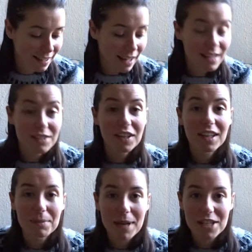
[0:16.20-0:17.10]
As you
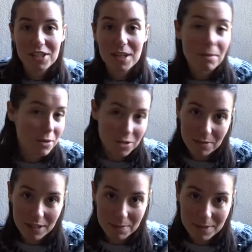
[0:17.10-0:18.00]
can imagine, I've also
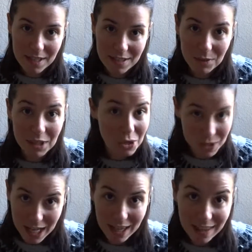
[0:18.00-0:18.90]
been obsessed with
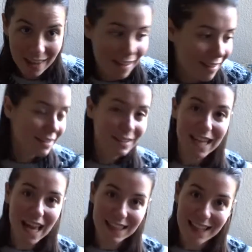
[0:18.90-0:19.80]
Rosalia.
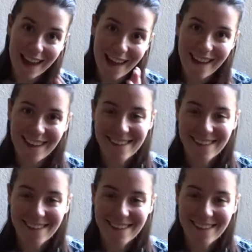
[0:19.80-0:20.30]
Tra tra!